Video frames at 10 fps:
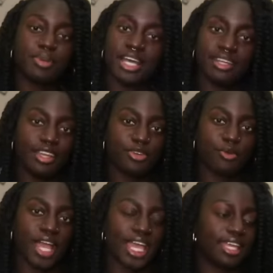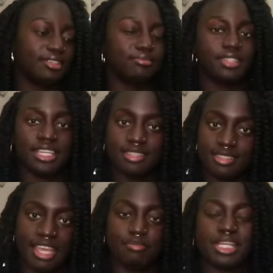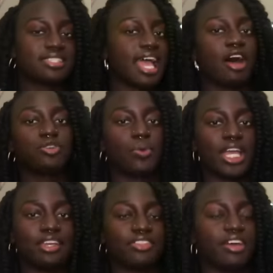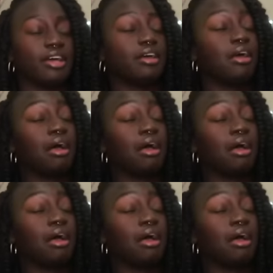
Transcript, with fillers: But either way, the excitement outweighed the